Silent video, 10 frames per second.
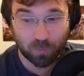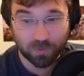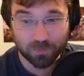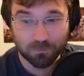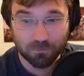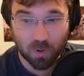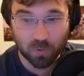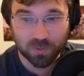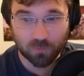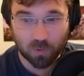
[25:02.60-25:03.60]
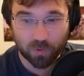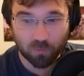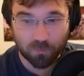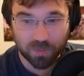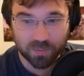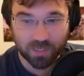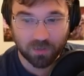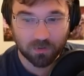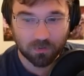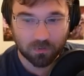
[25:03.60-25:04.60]
pulled most of what we were missing.
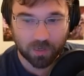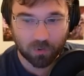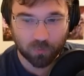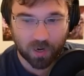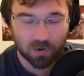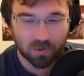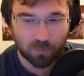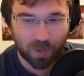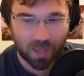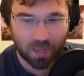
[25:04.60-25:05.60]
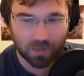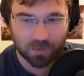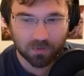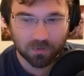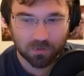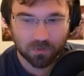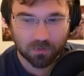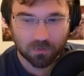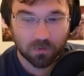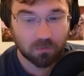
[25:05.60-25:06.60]
Okay, rare in the back.
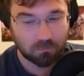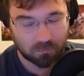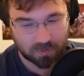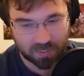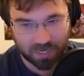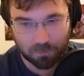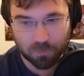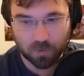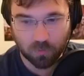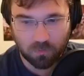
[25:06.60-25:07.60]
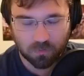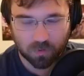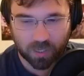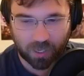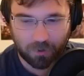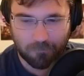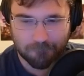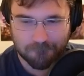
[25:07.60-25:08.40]
Second Mew. Okay.